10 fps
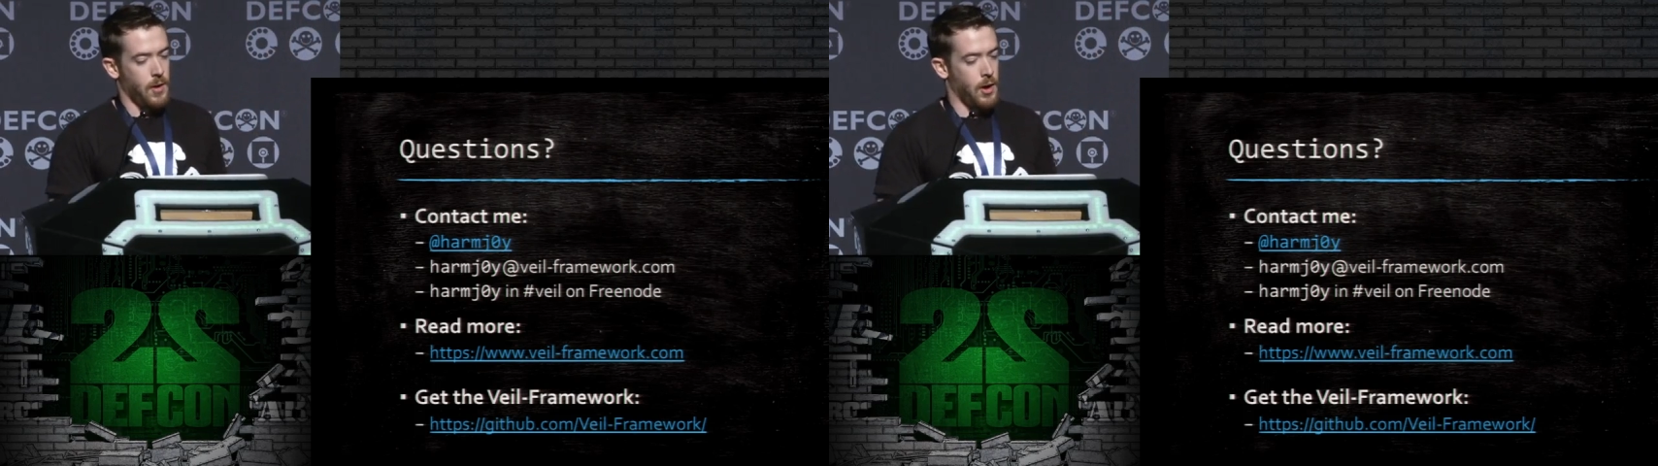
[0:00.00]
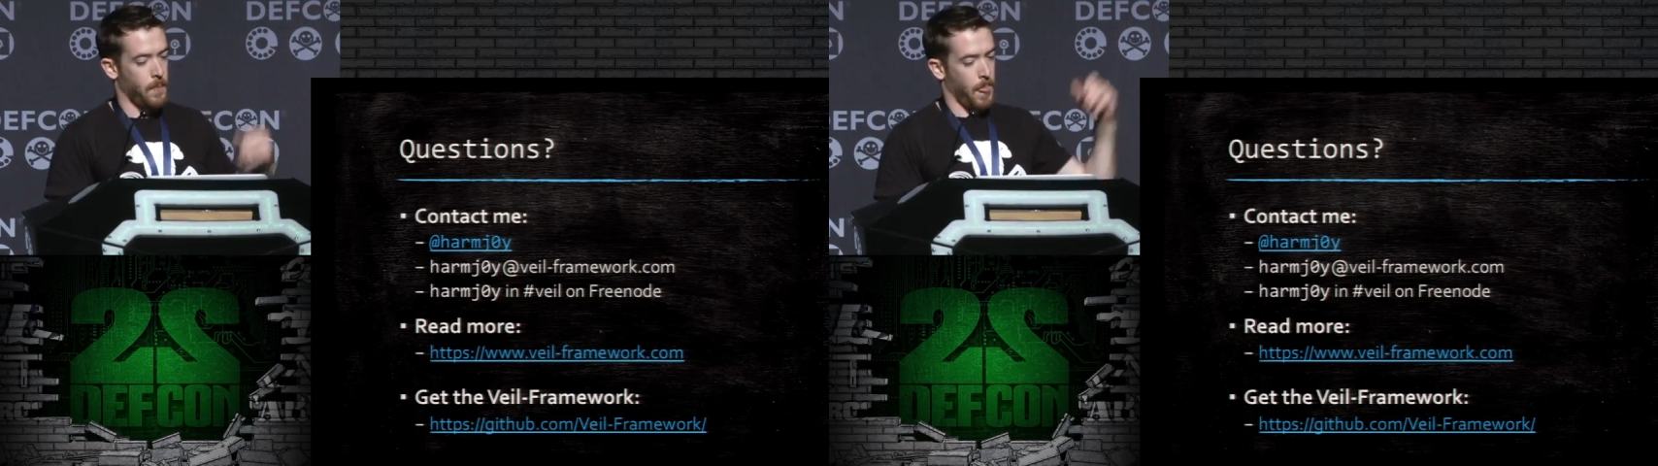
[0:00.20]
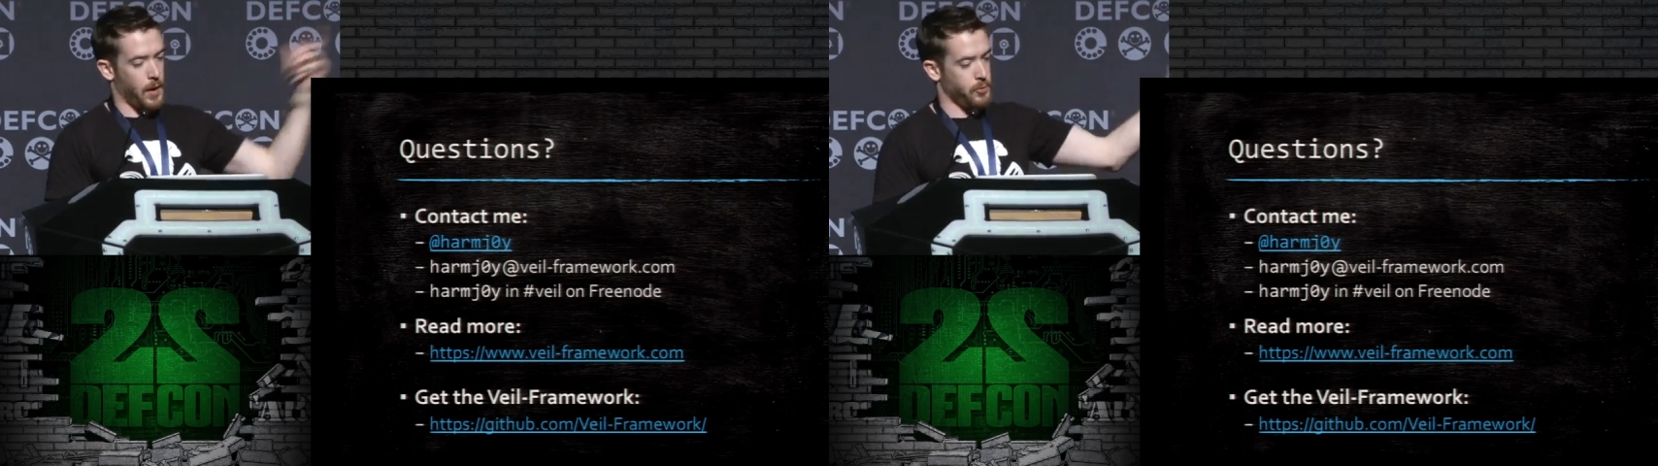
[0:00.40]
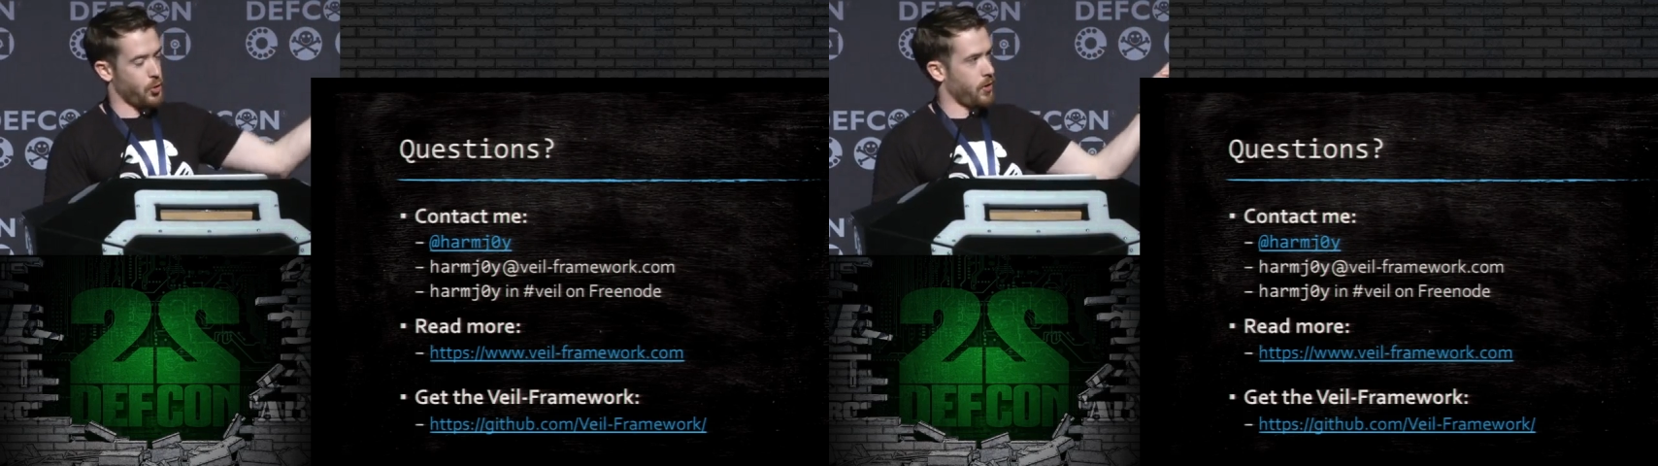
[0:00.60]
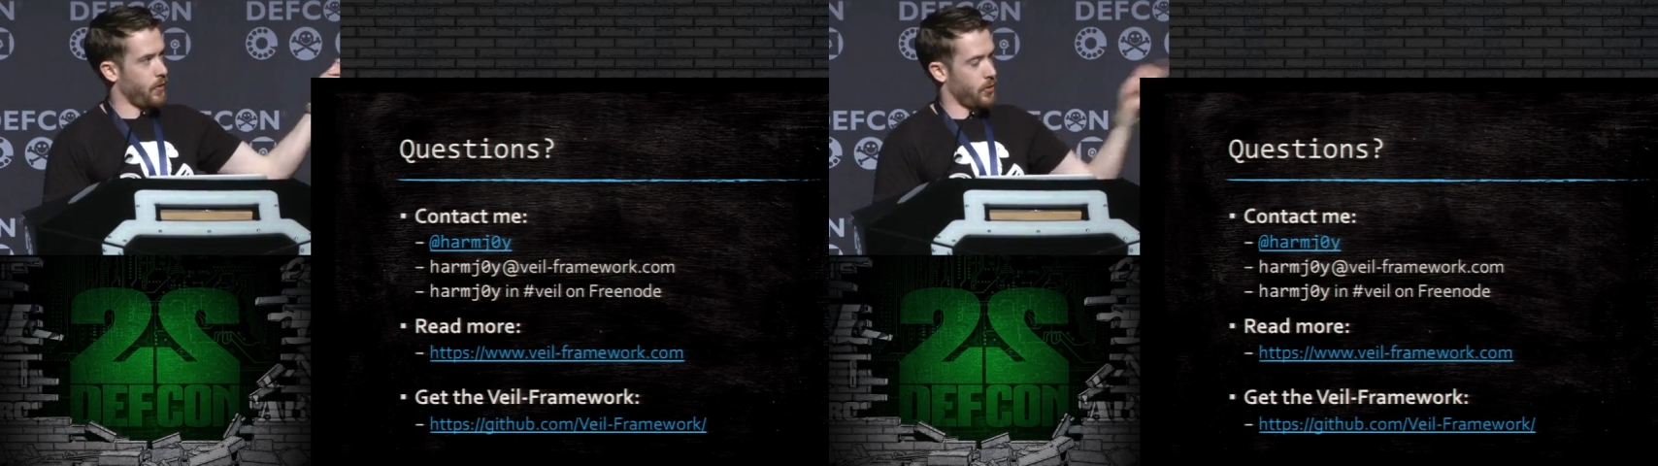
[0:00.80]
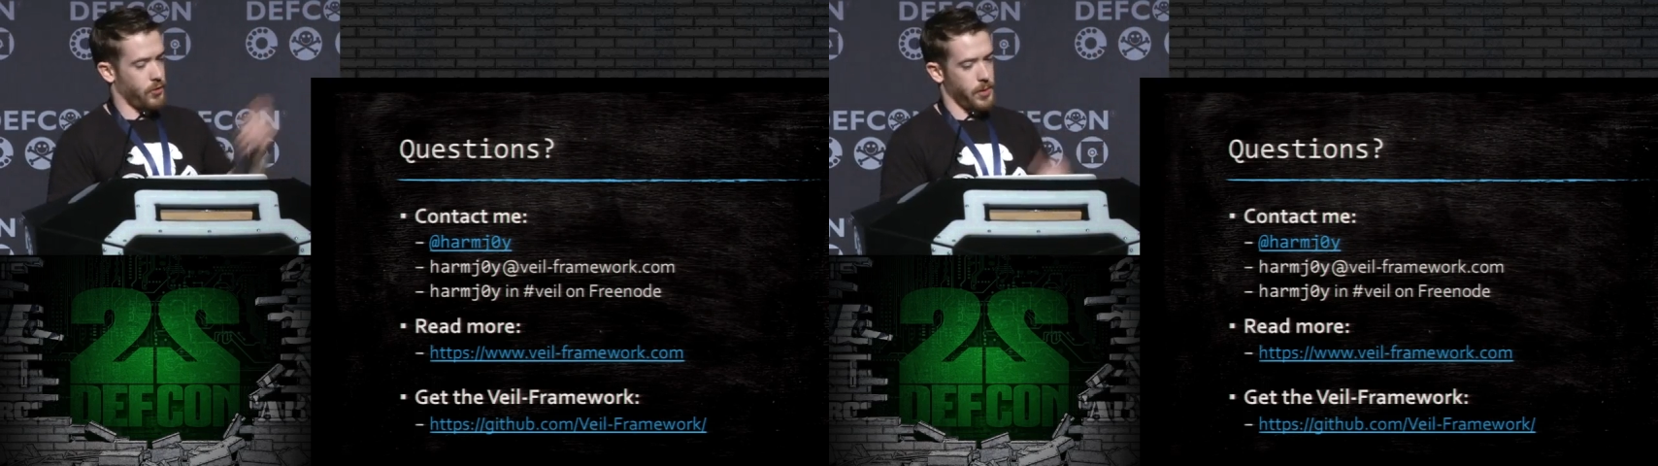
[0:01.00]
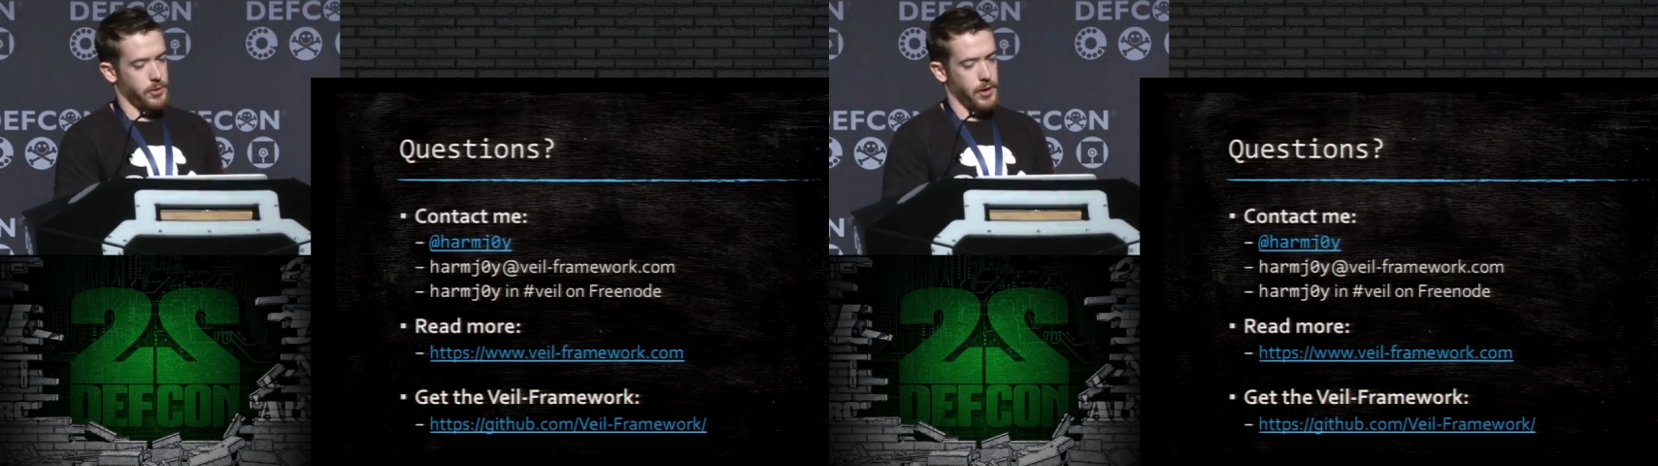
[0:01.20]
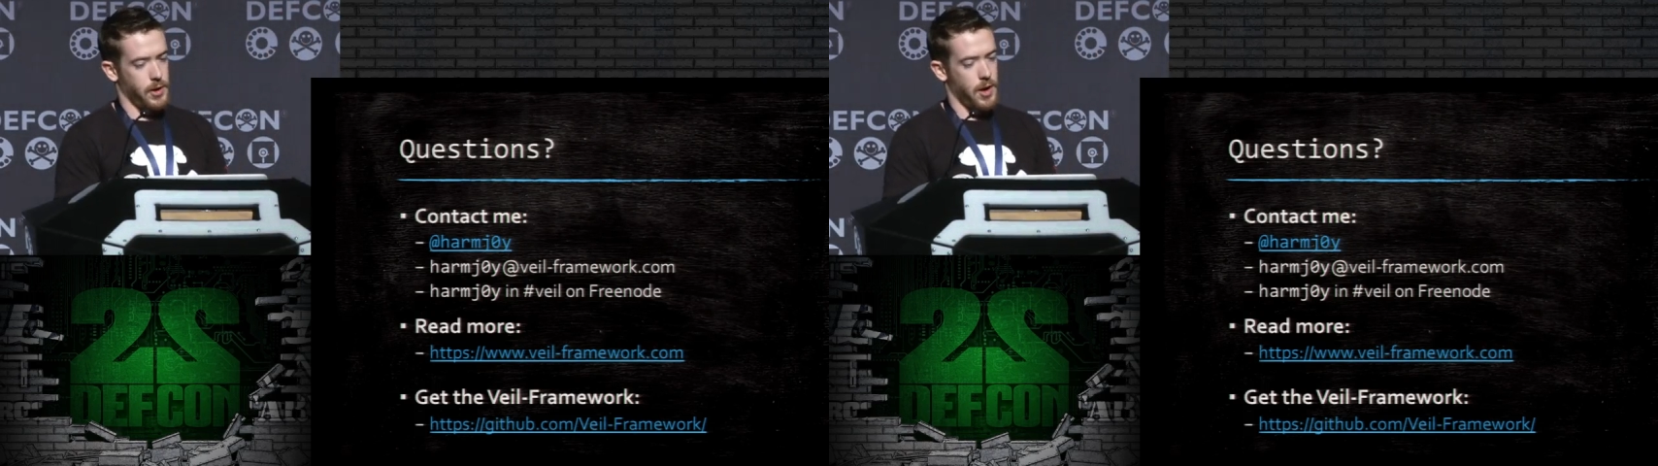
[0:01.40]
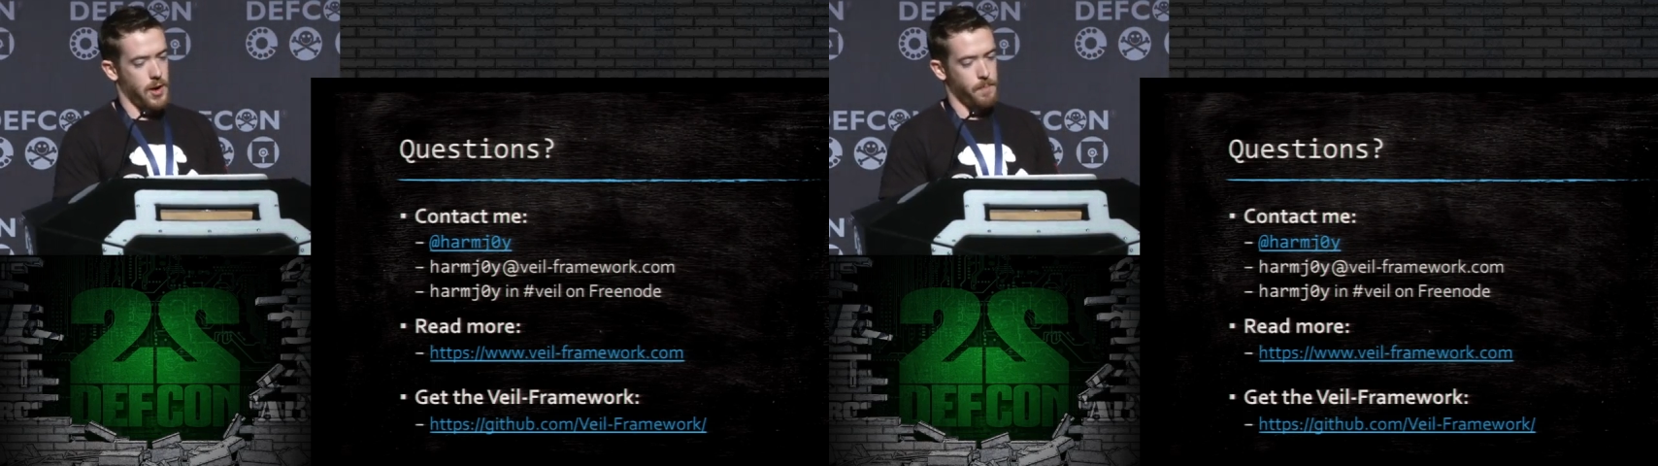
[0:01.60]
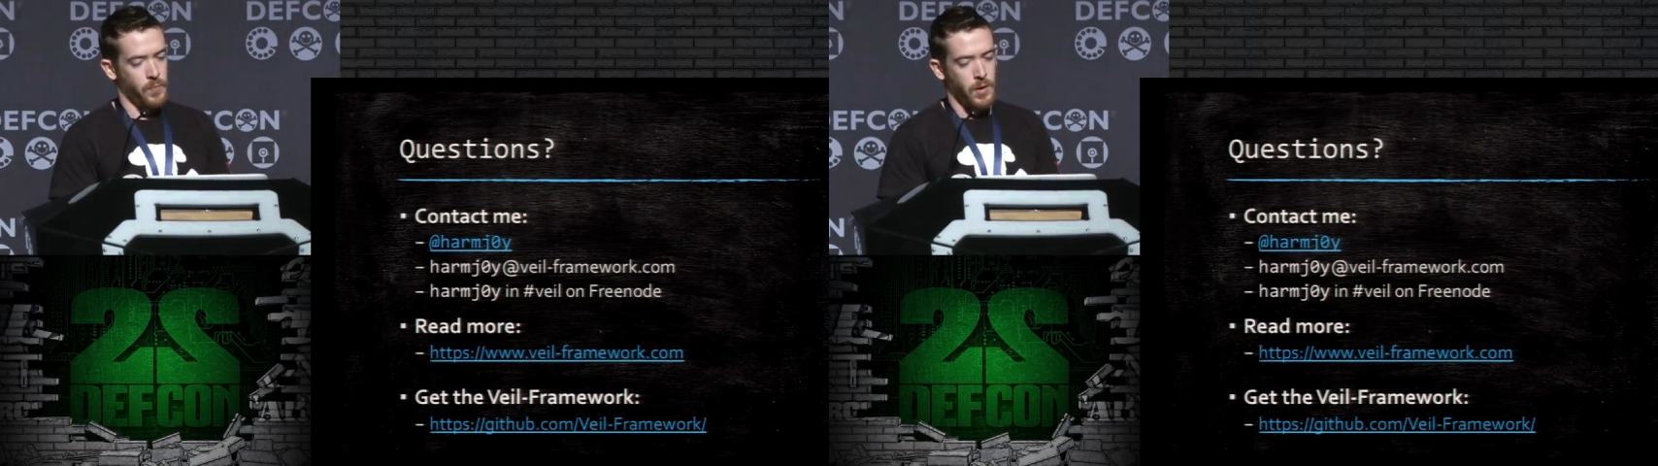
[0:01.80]
Harmjoy,
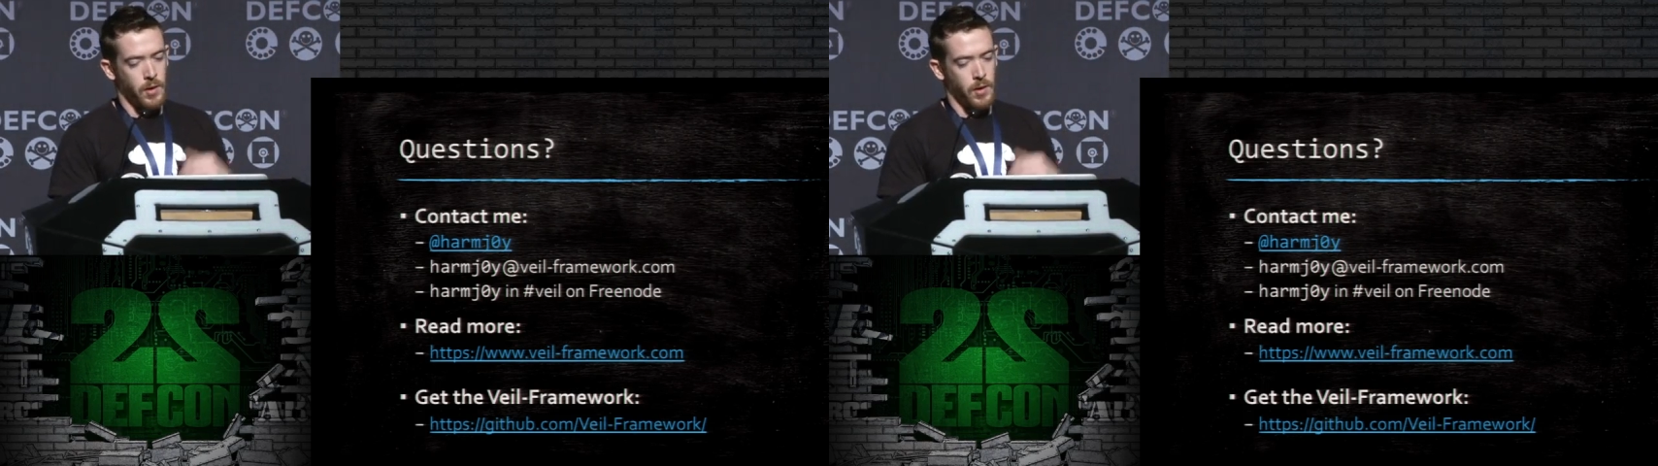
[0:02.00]
veilframework.com.